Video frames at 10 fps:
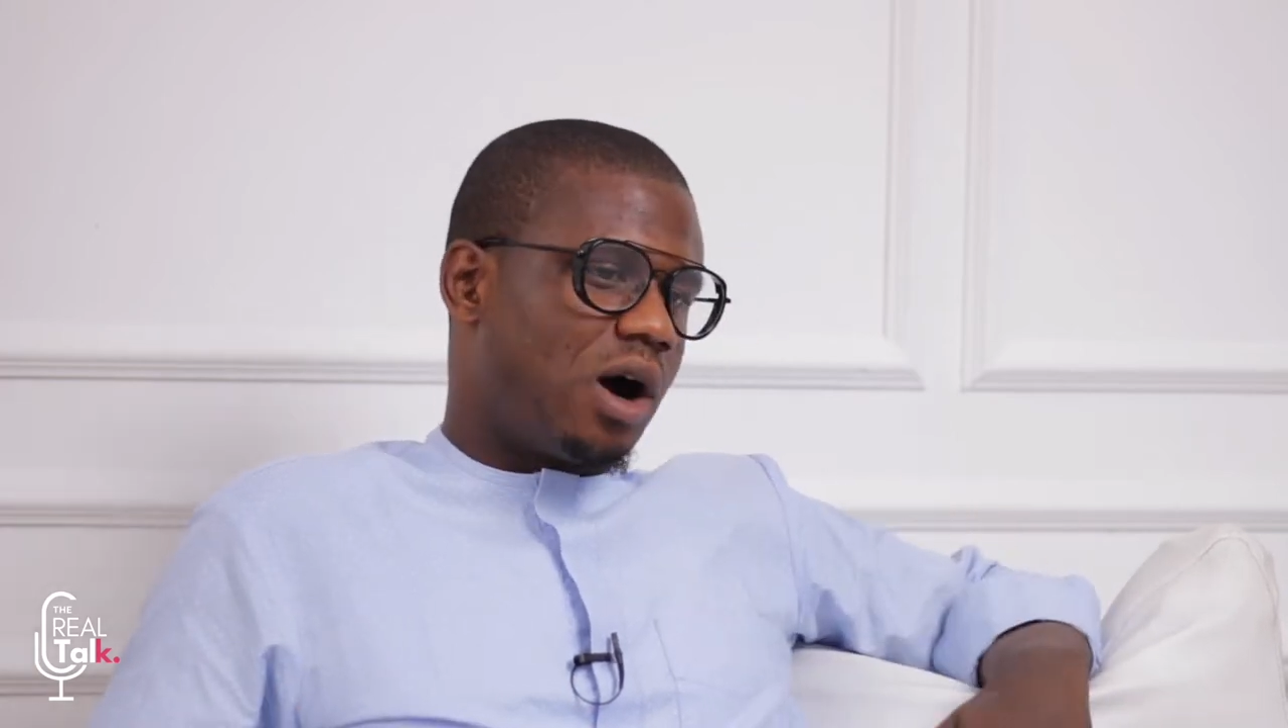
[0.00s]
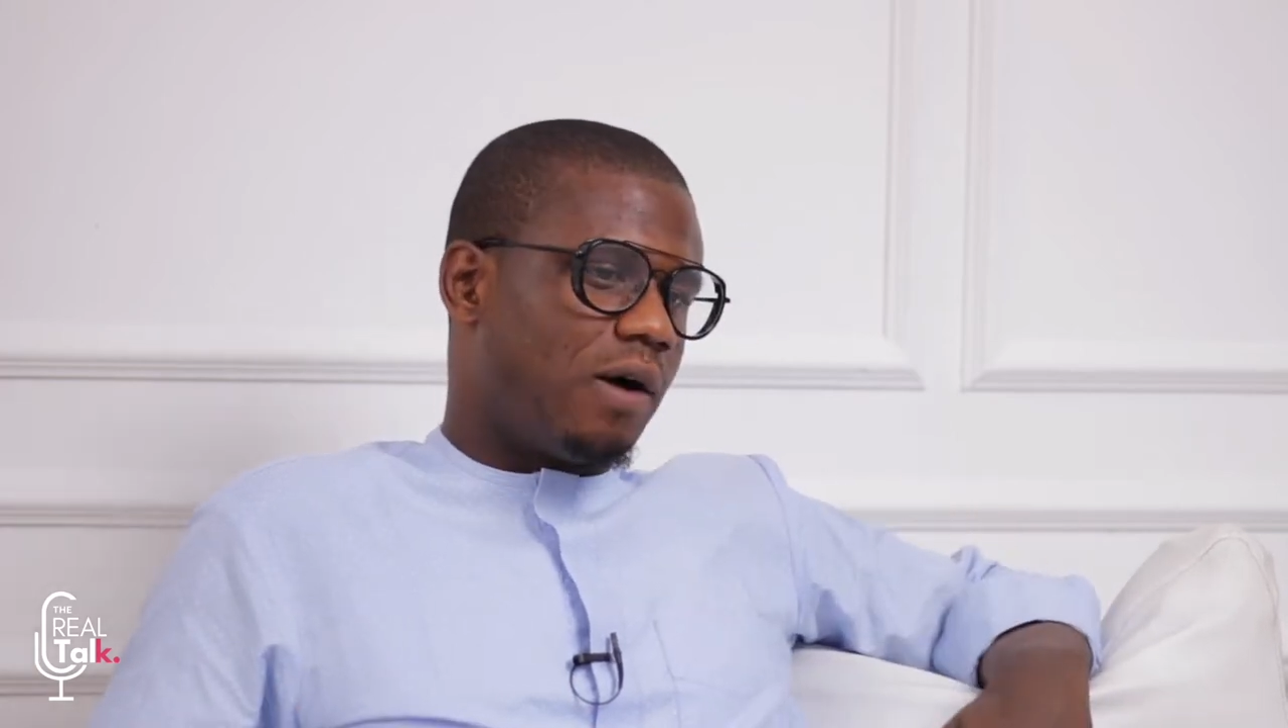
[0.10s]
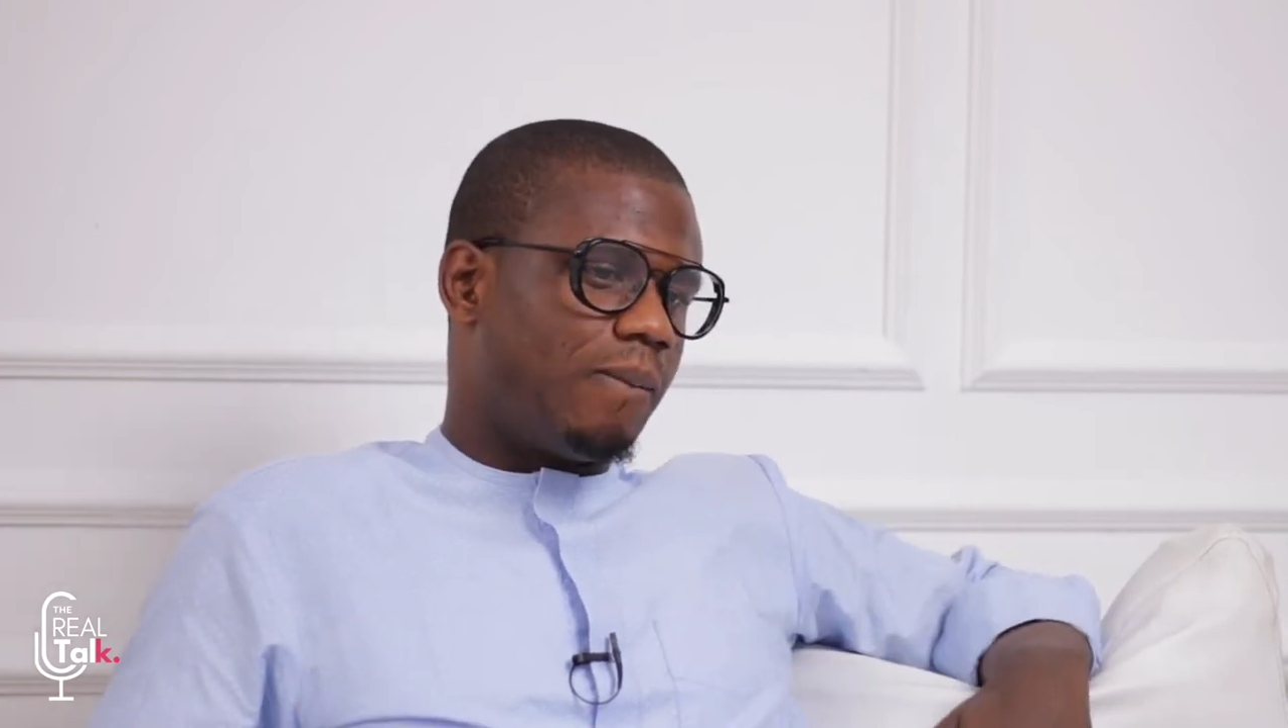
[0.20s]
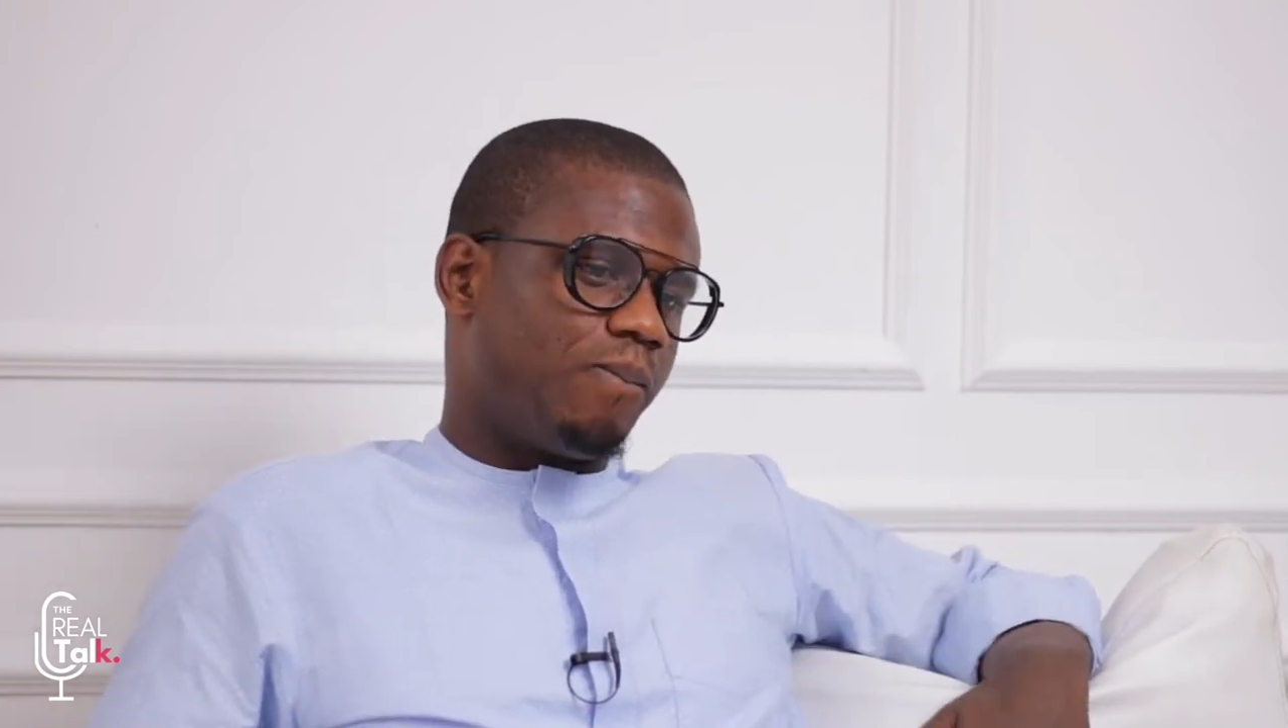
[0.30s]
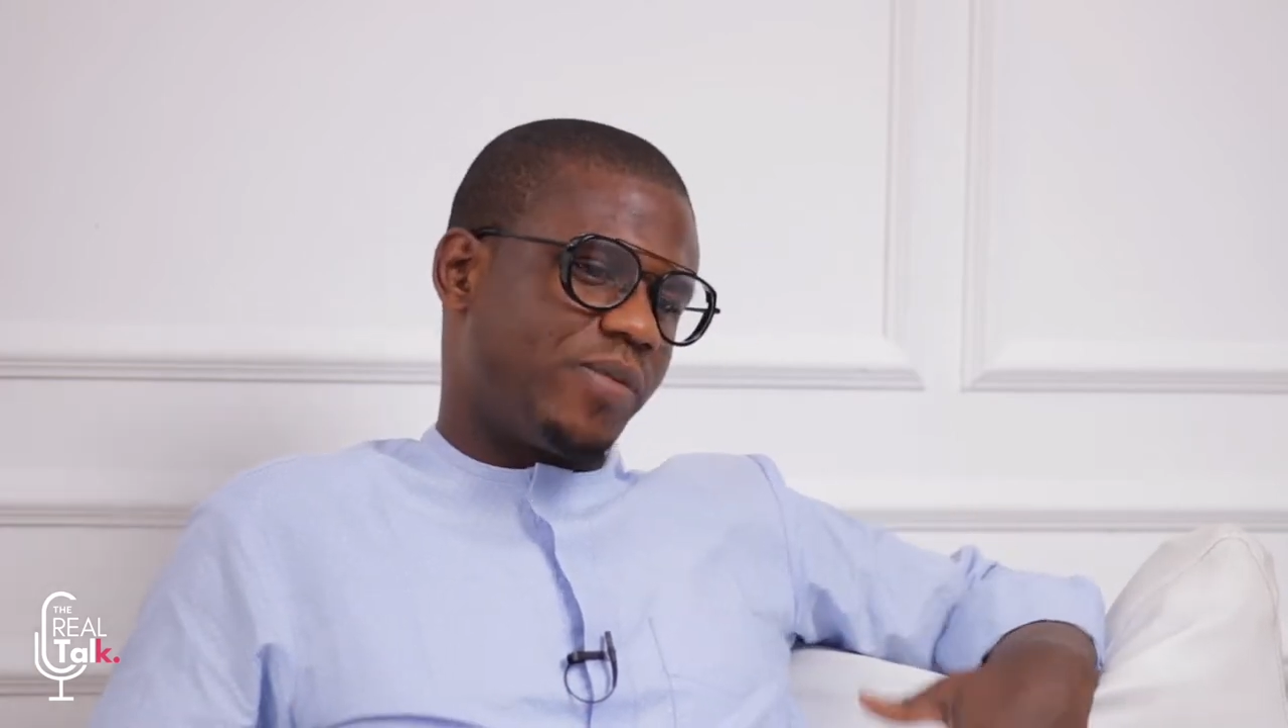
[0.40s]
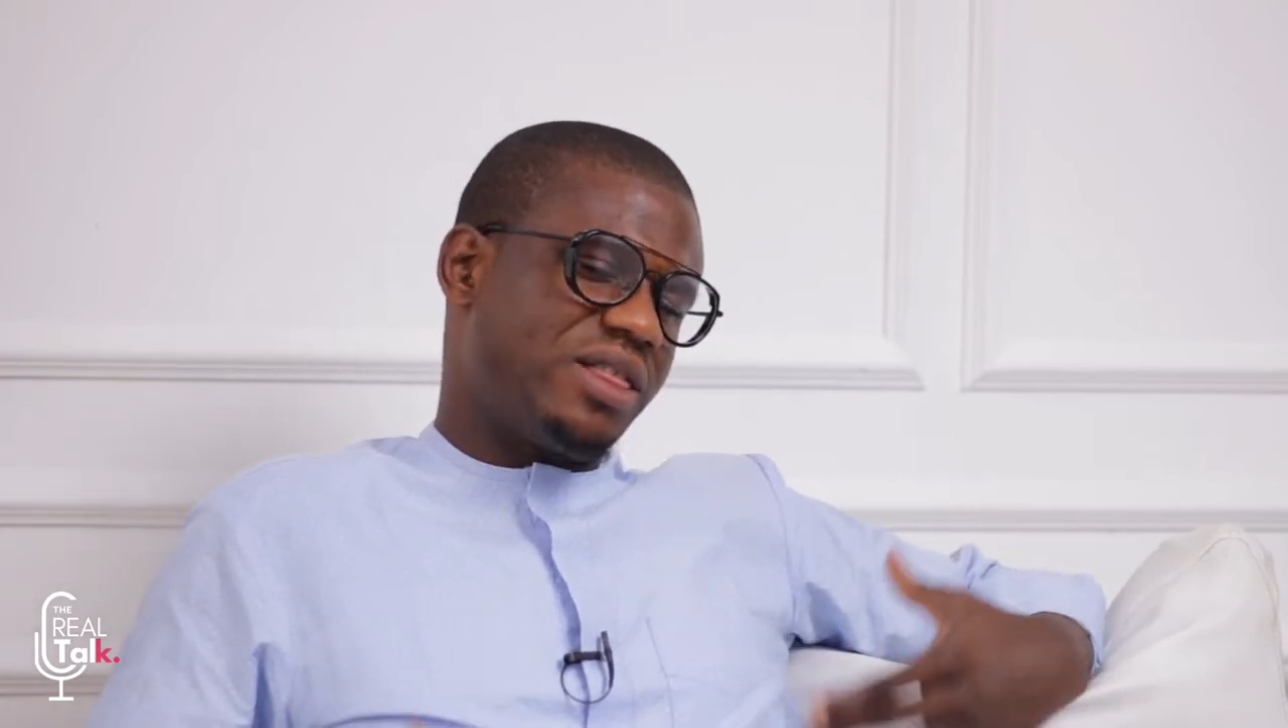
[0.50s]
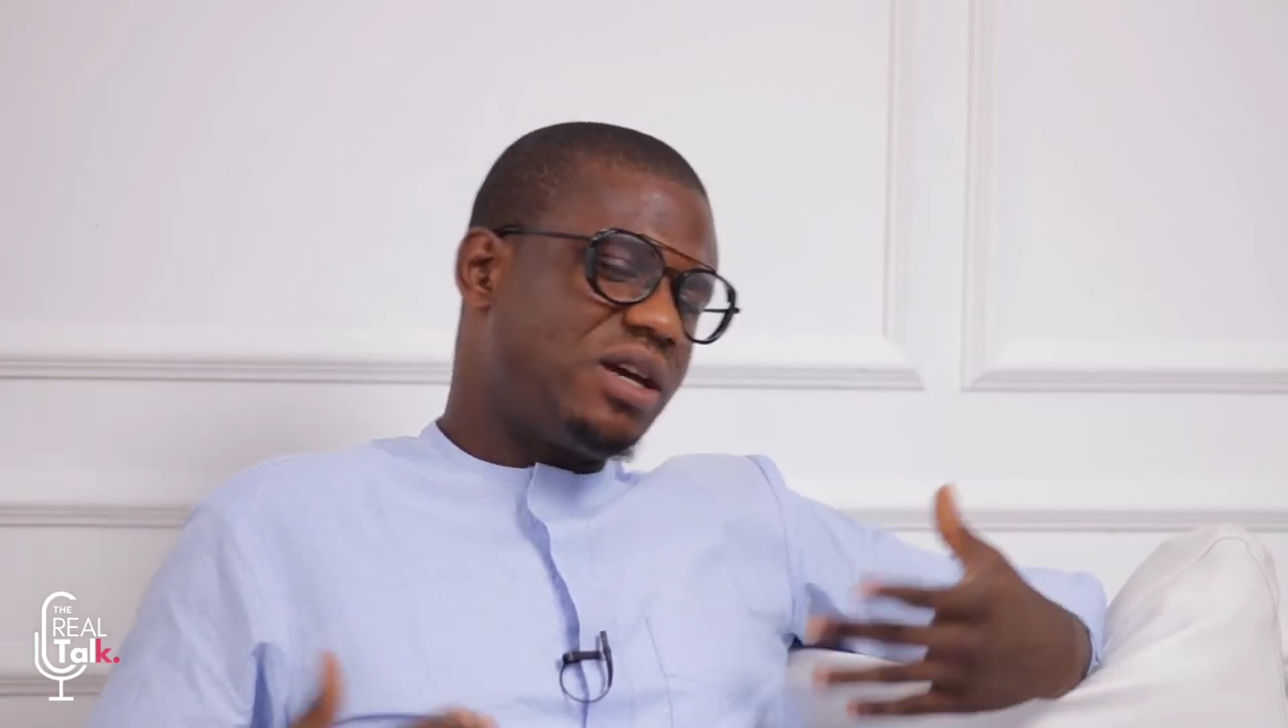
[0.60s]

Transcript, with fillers: um,